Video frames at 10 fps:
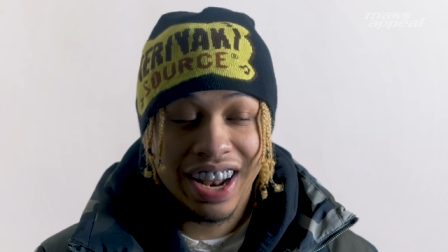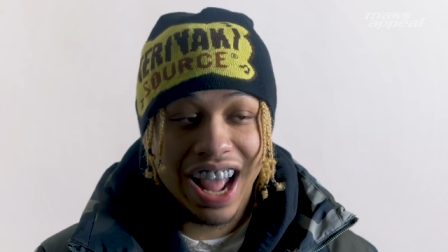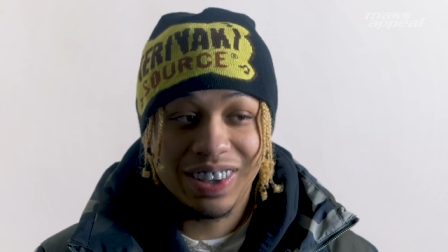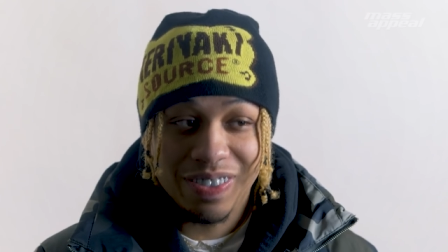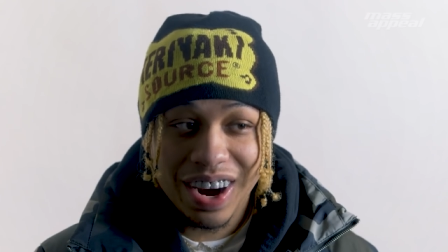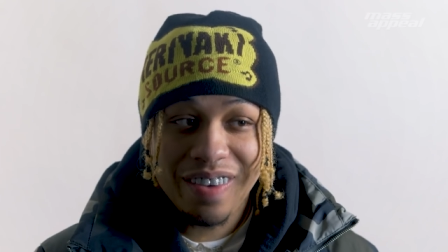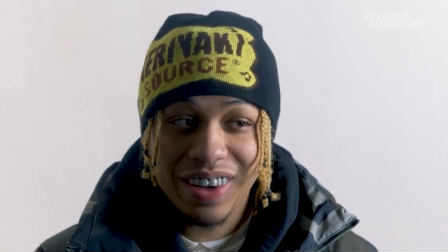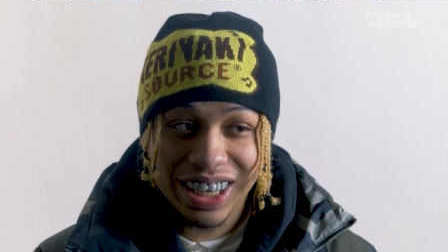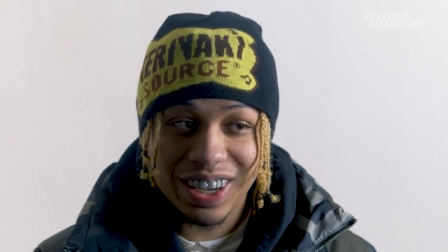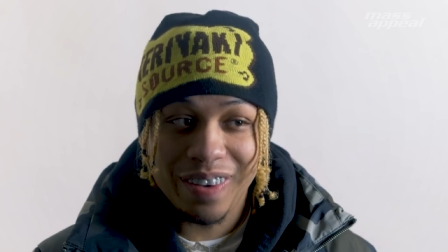And that's very
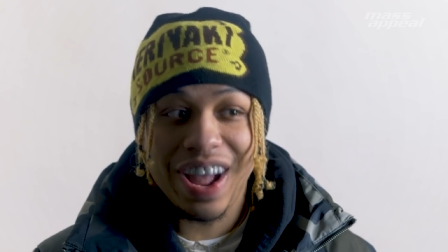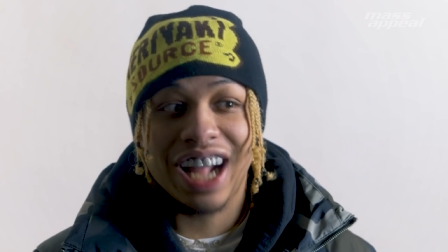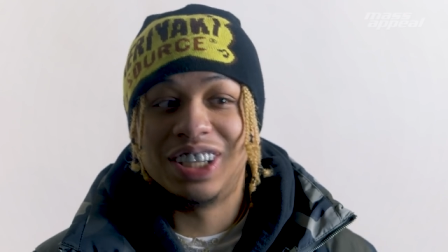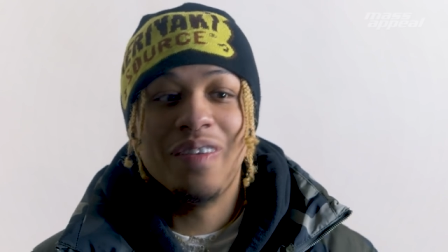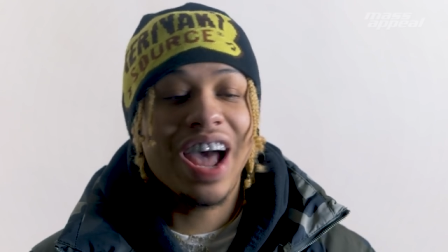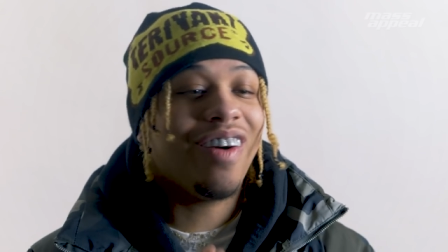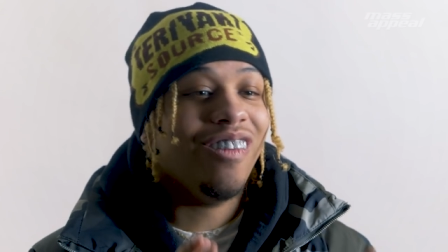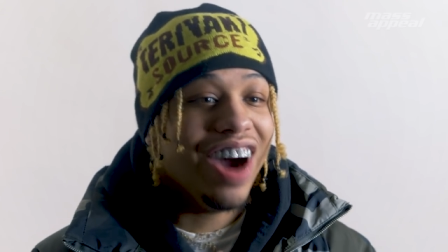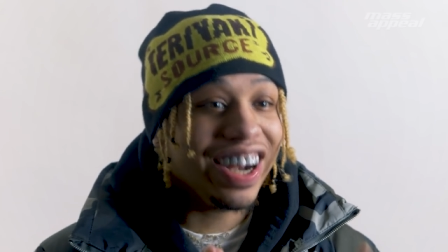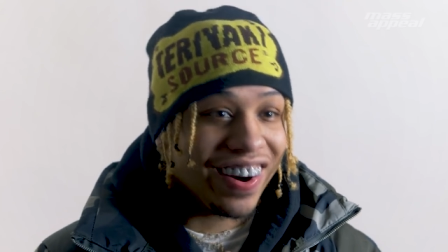much so facts. No matter
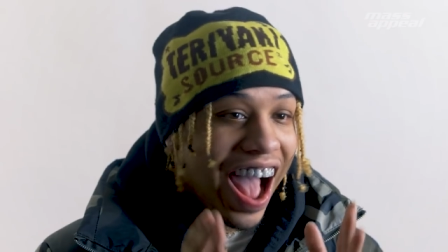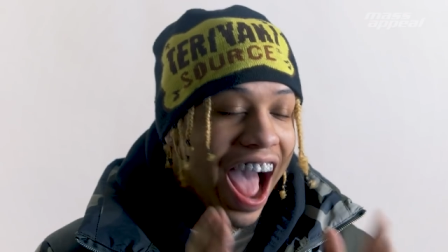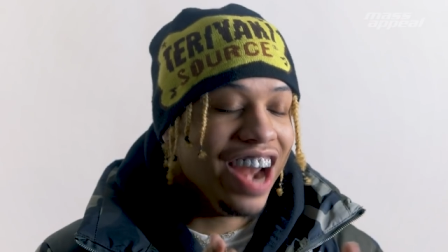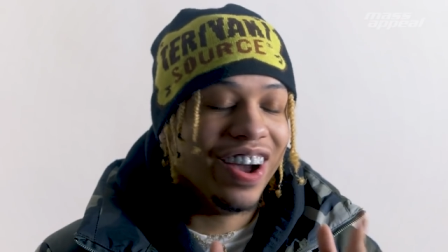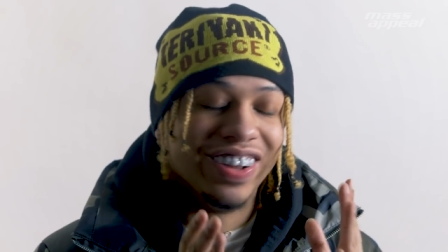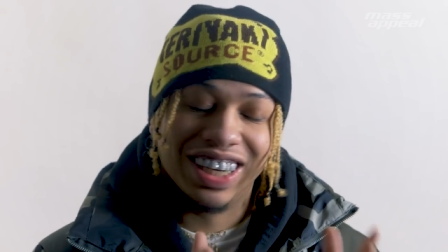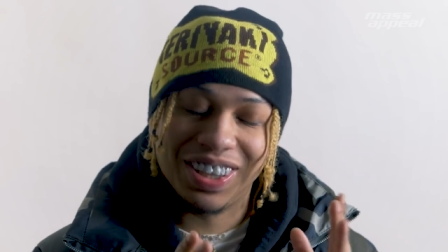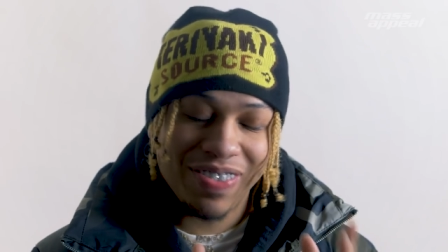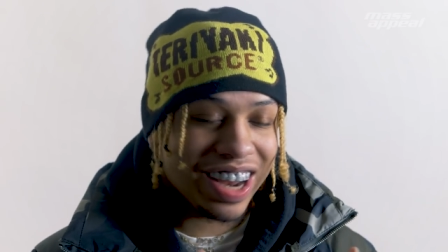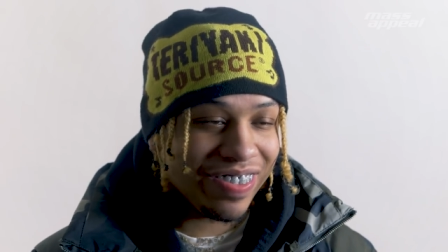what girl, I know
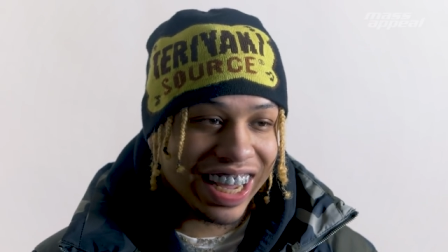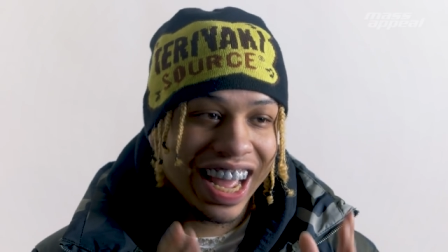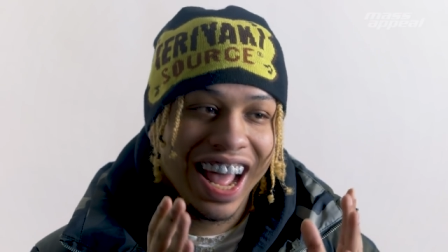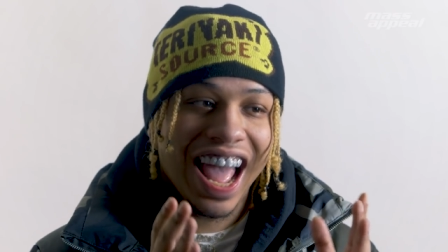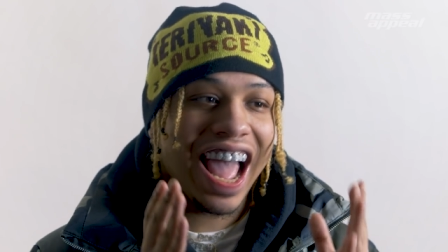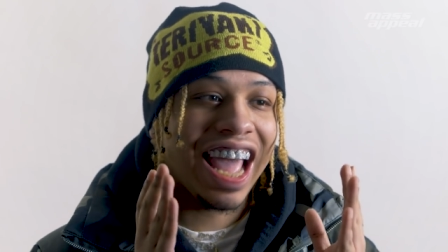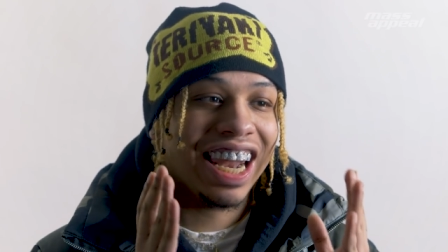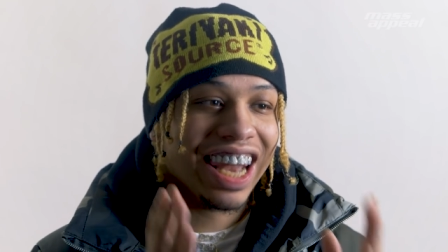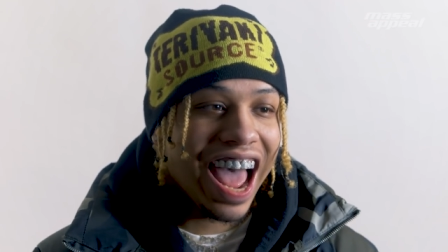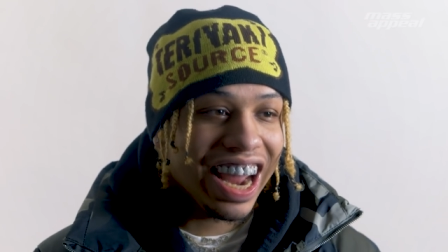there's about to be
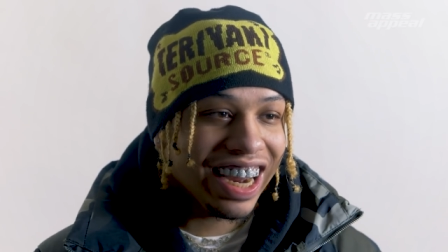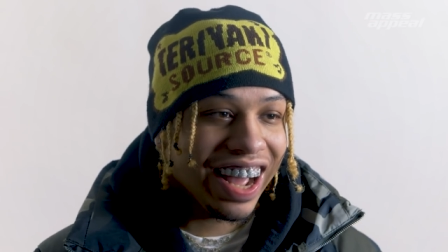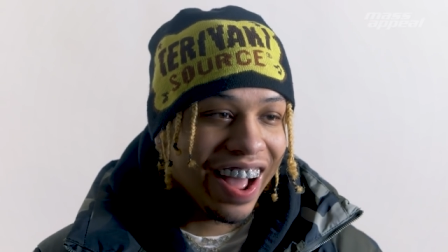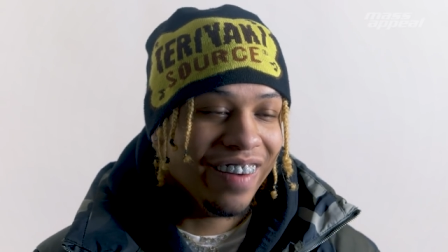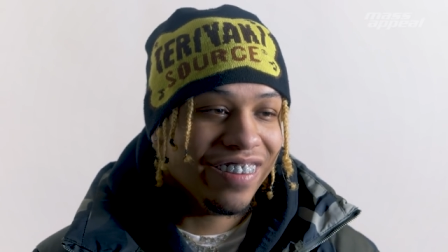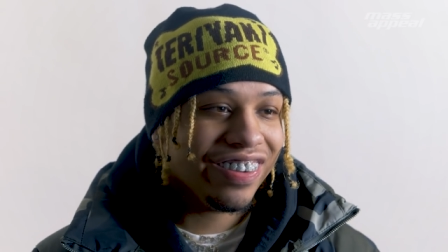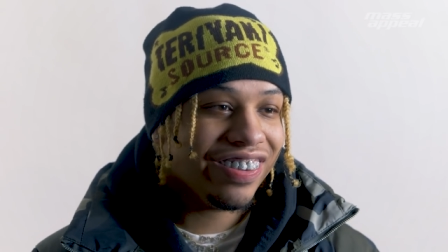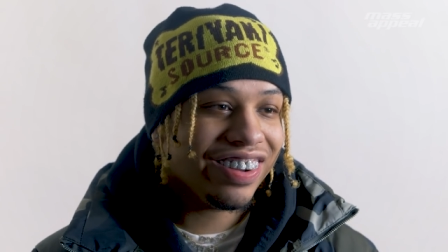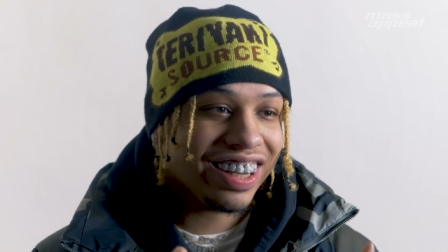a lot of